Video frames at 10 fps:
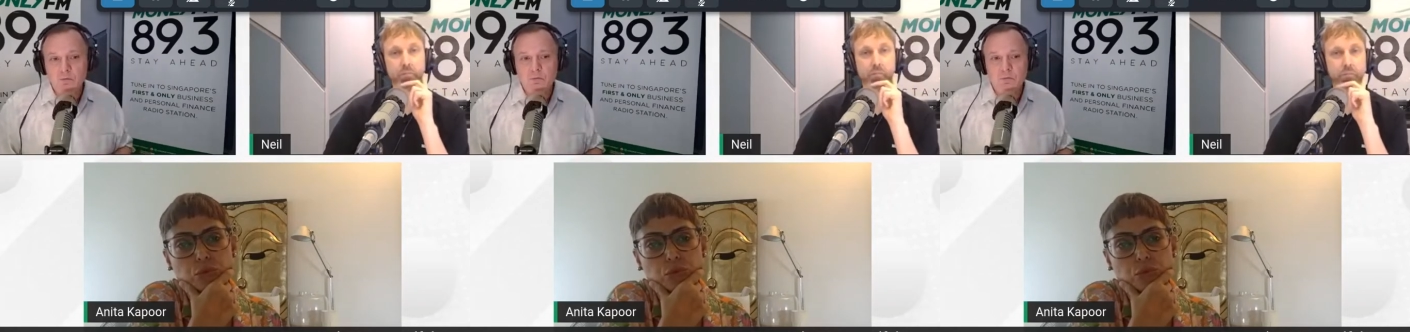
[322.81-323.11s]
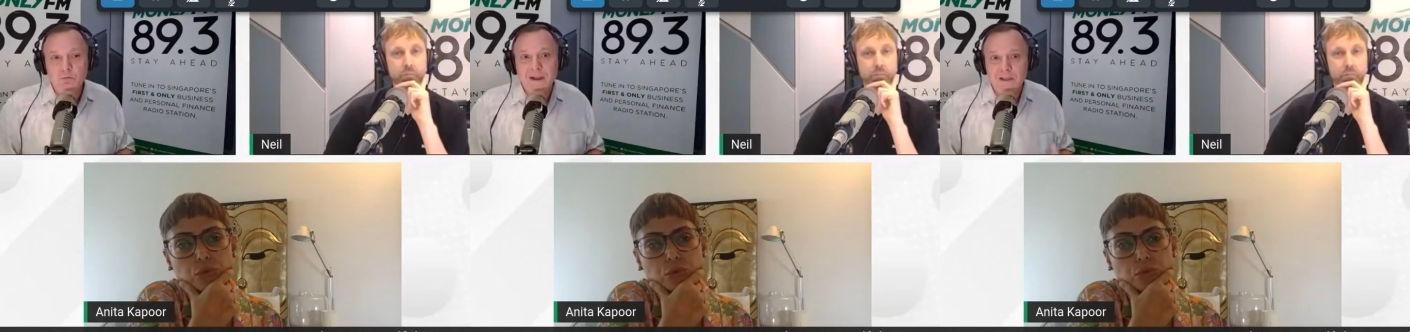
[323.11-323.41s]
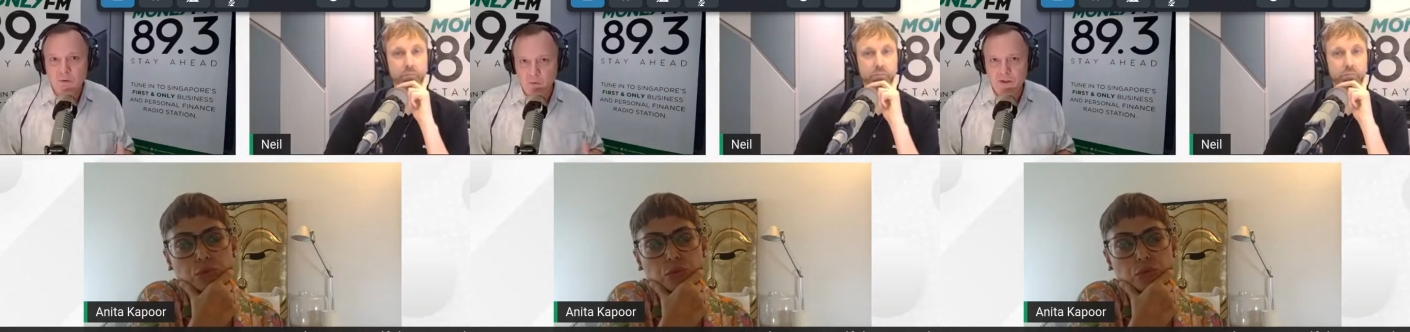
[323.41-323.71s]

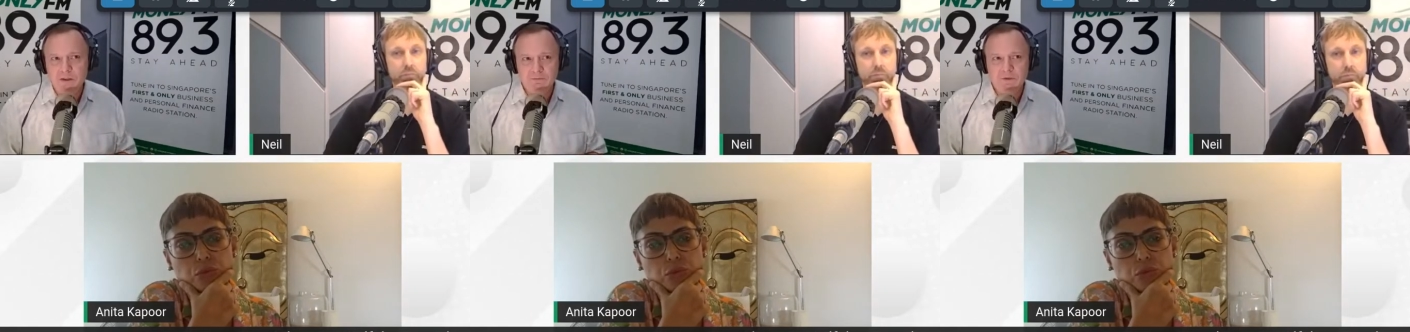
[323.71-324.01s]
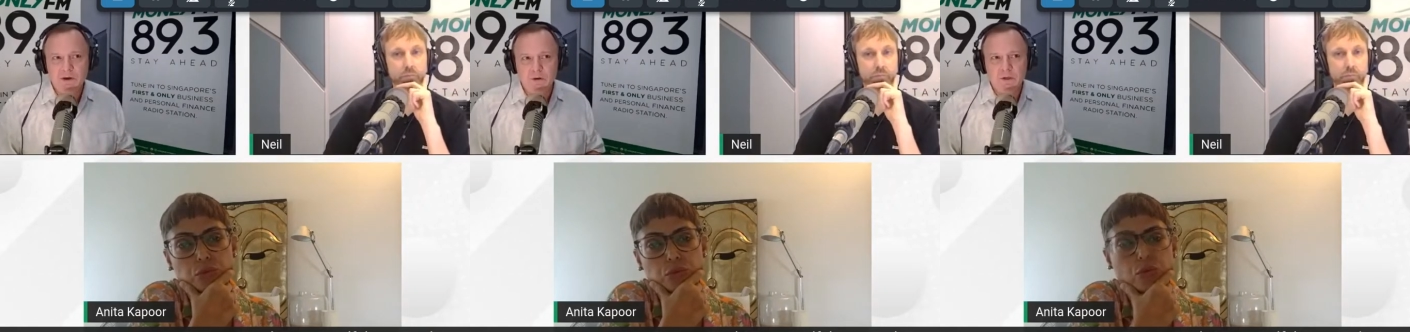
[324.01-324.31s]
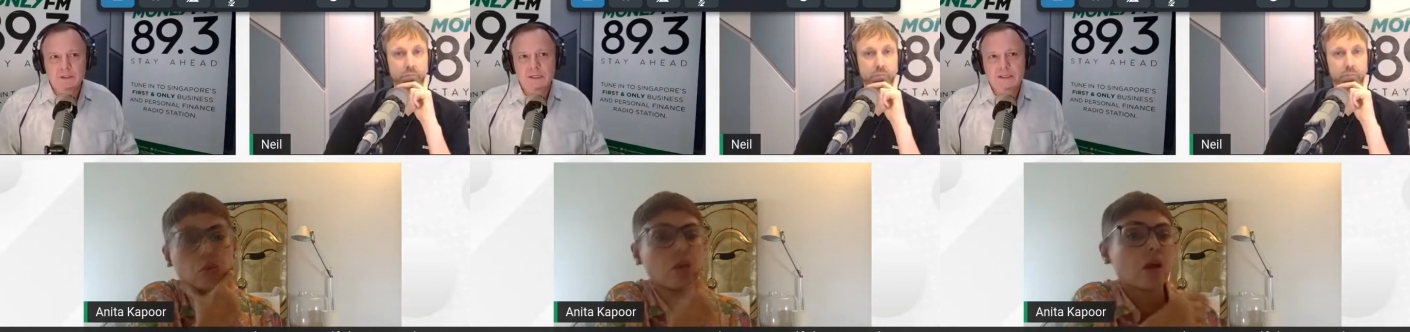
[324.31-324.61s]
Speaker 1: reckon with if they are going to
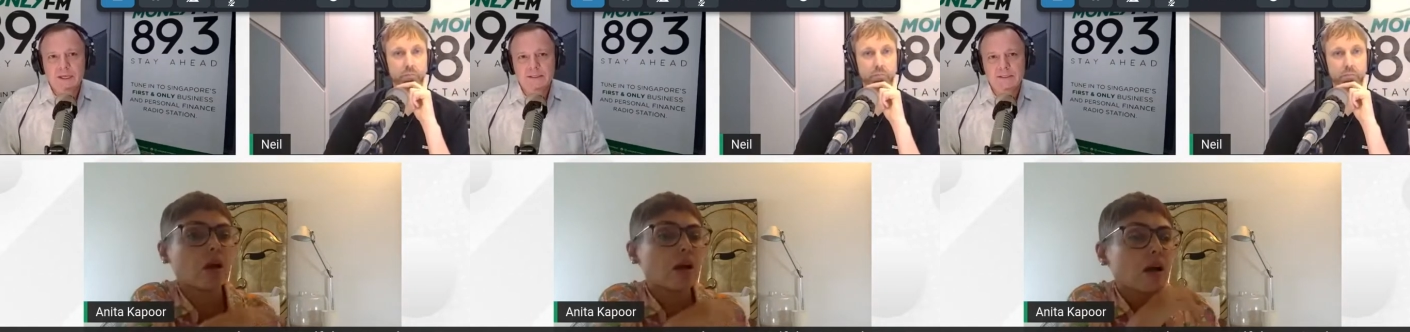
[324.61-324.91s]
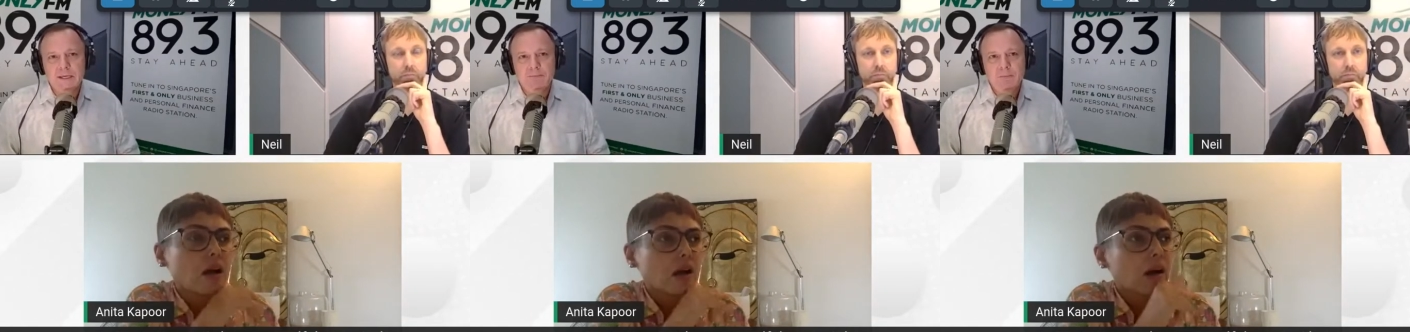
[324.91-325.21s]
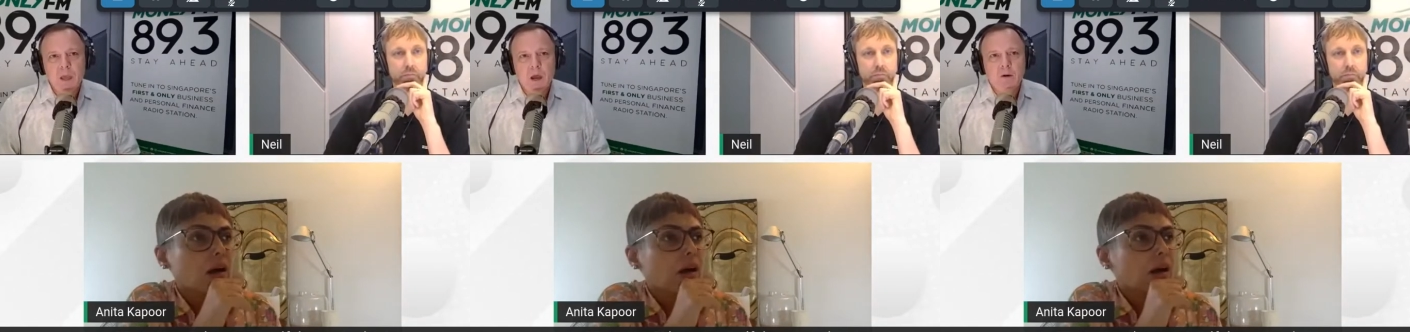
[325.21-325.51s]
take that step.
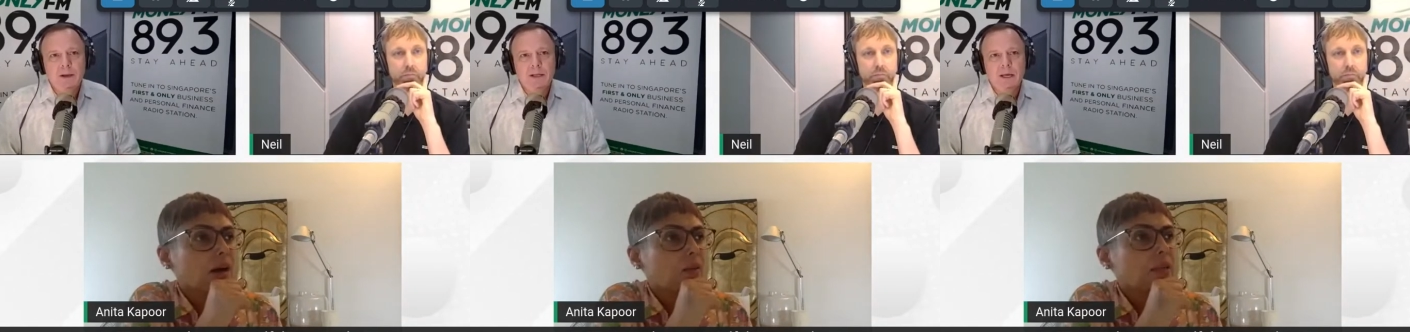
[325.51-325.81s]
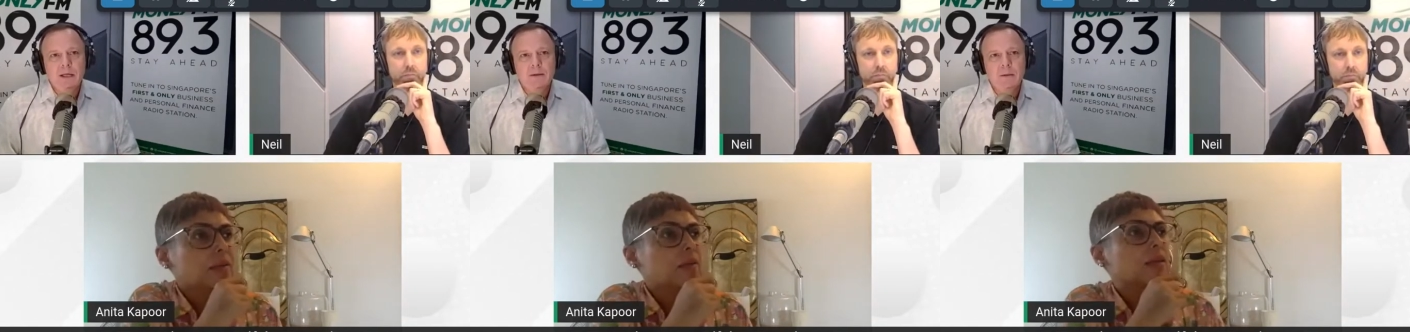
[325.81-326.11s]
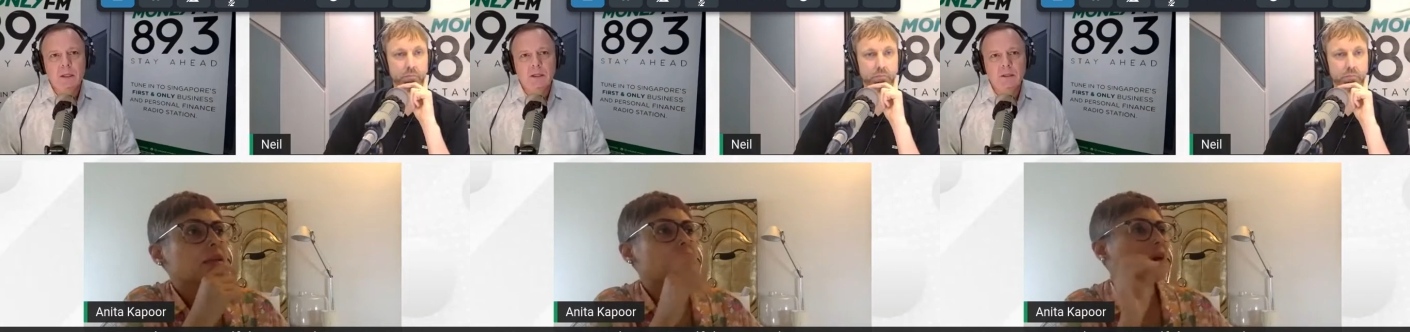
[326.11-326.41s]
All right. Uh,
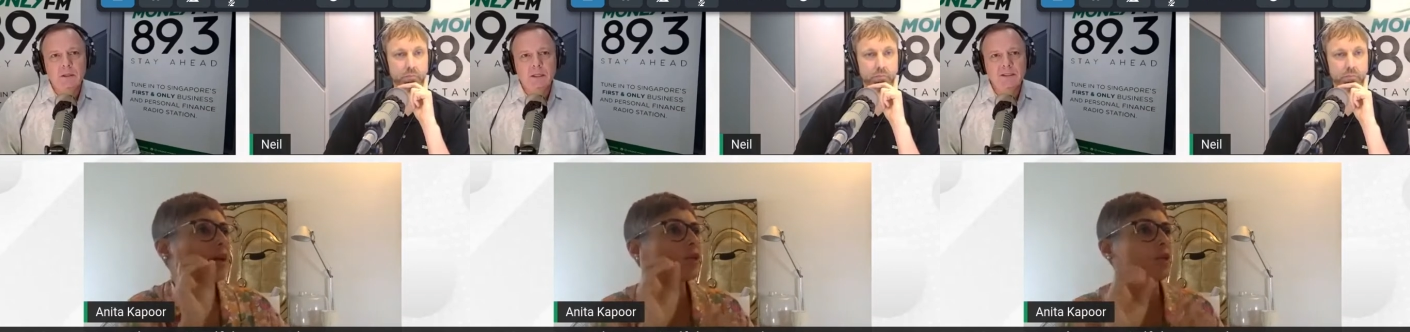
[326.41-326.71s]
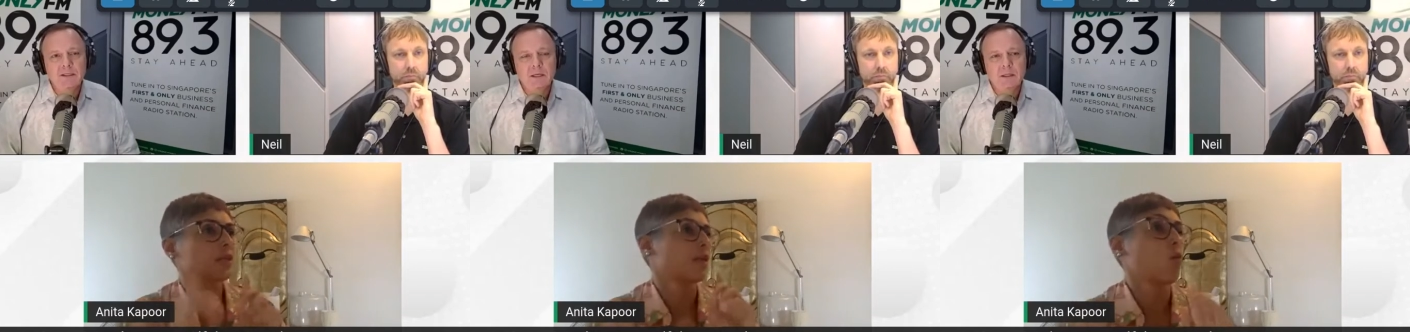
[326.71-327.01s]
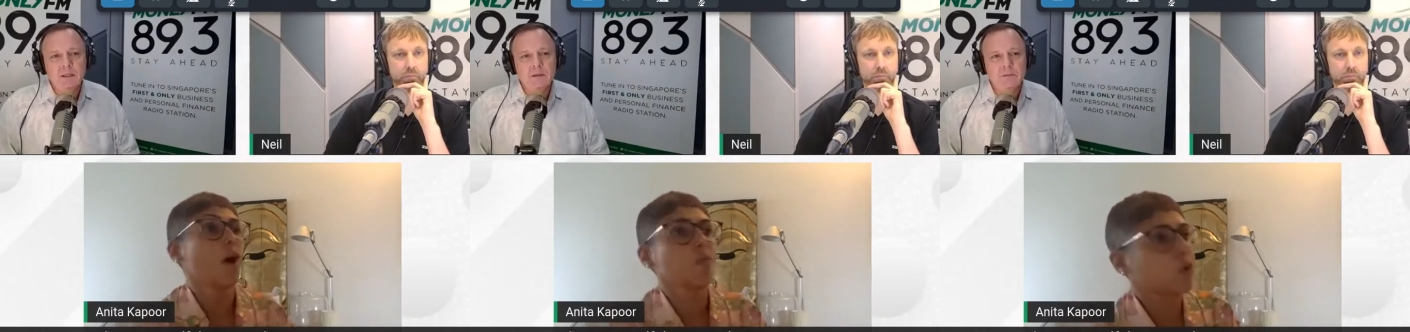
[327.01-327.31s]
Speaker 2: Let can just say uh,
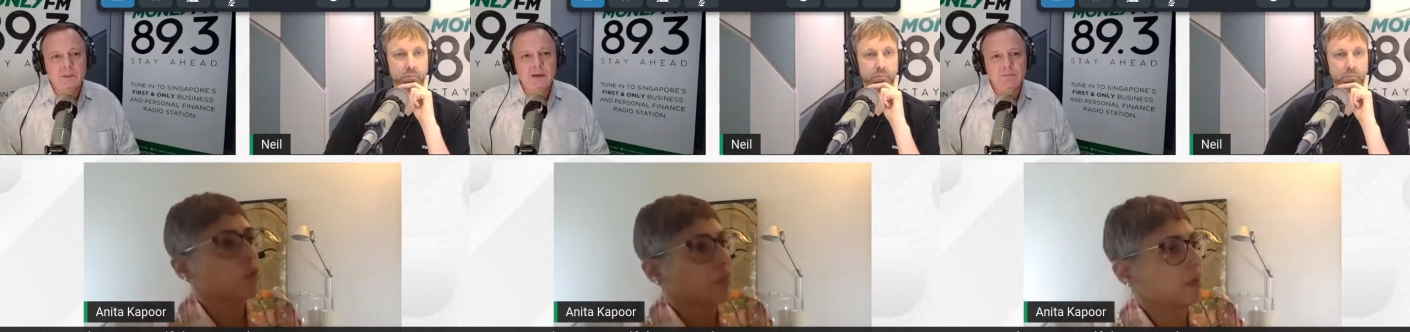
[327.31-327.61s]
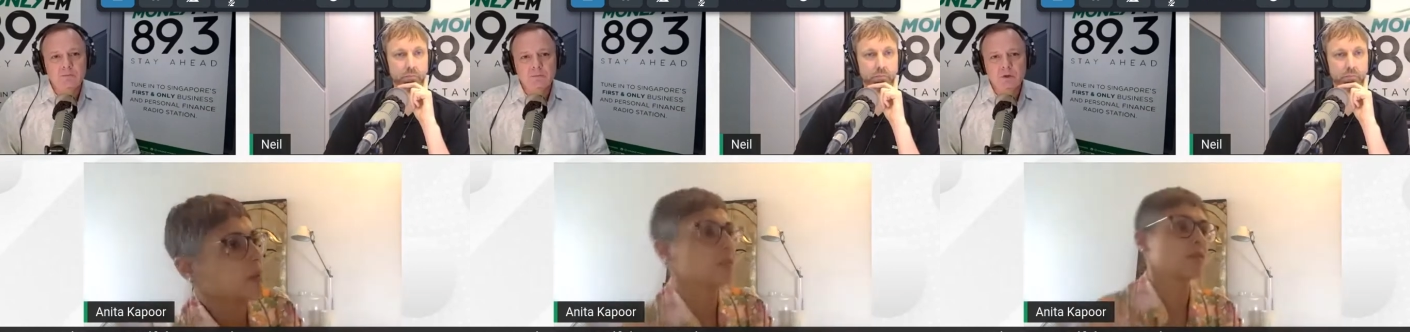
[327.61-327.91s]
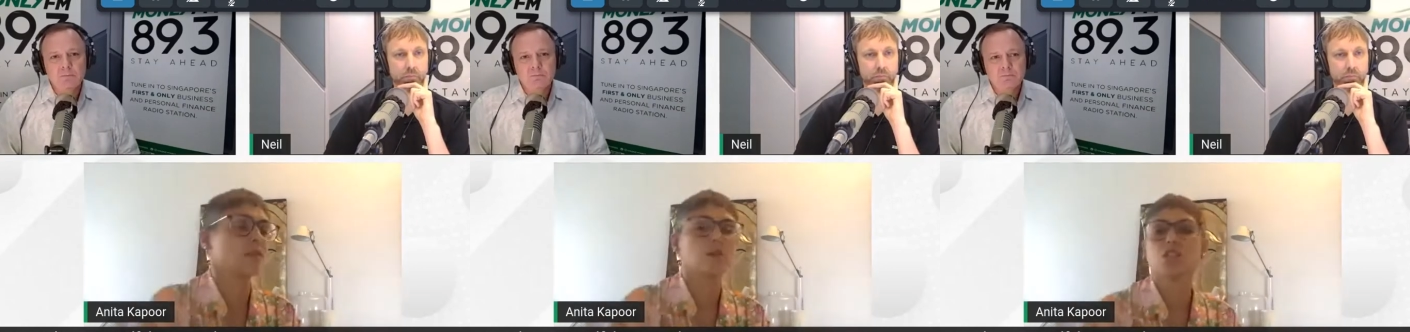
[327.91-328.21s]
one yeah, thing.
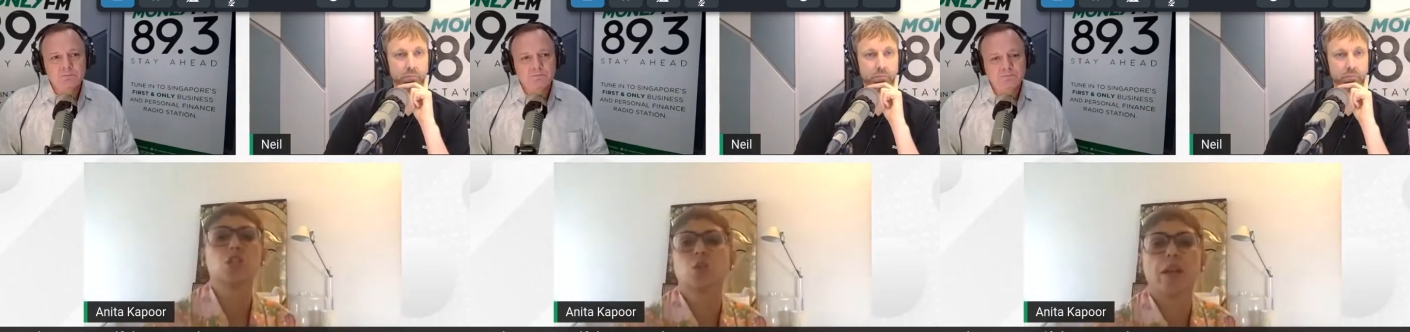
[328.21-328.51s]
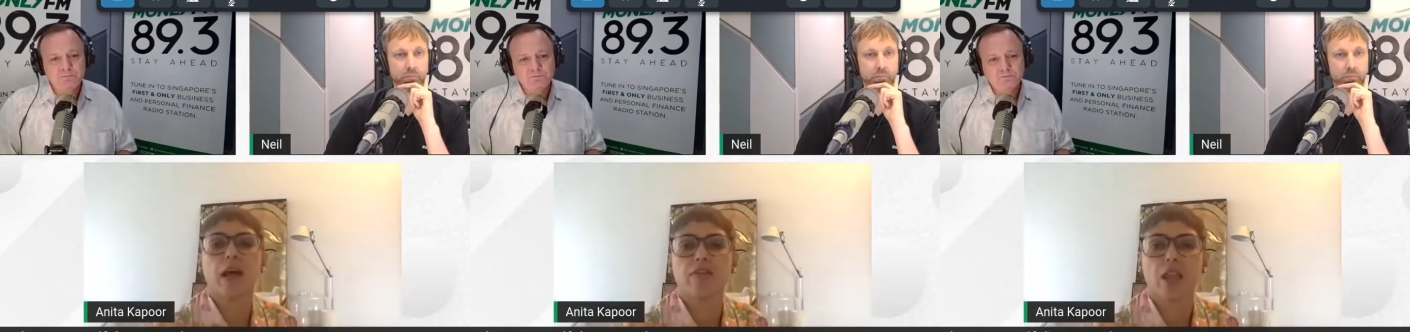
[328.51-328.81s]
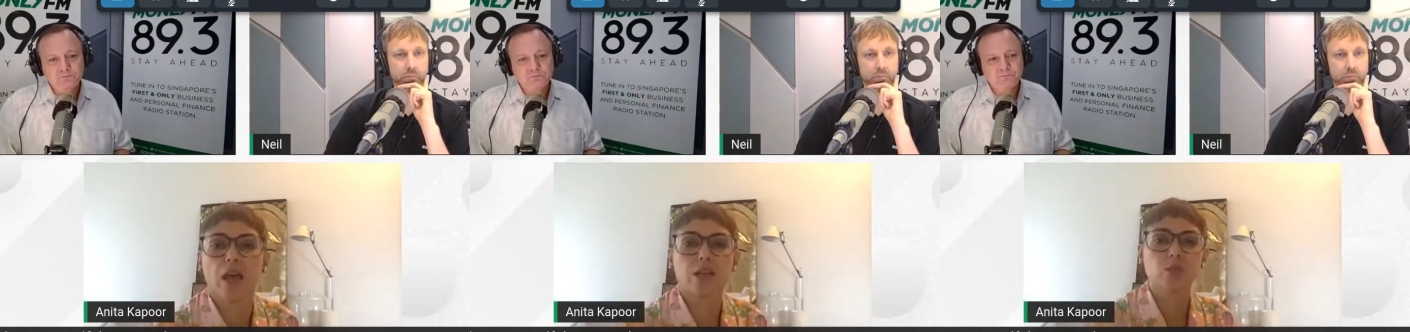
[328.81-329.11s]
Sure. No, I just want to have the
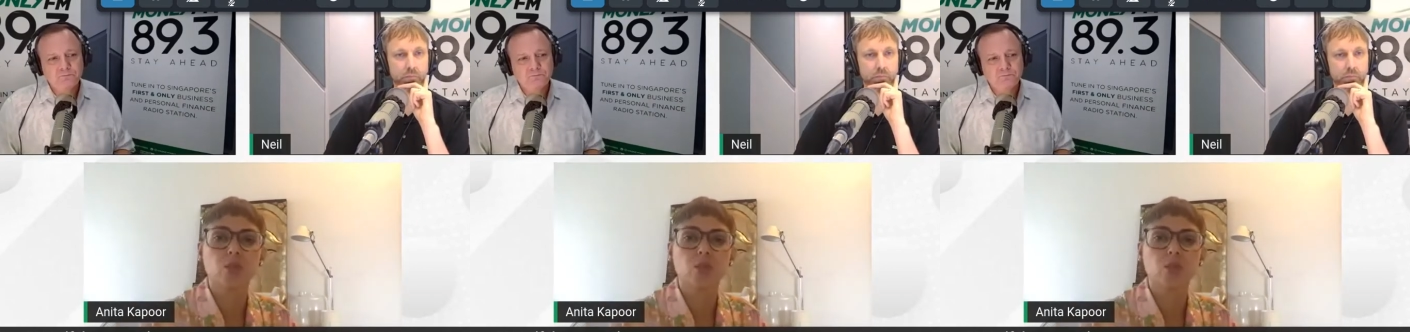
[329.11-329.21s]
last